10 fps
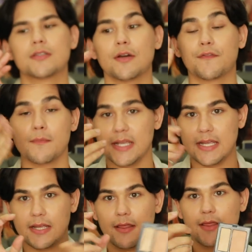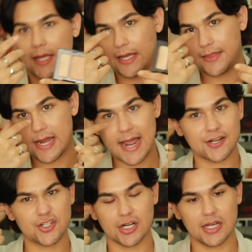so for me, the, that
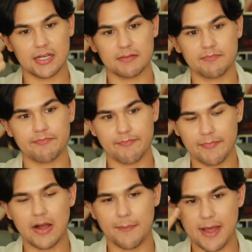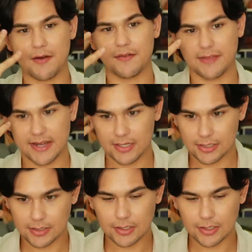extra amount of like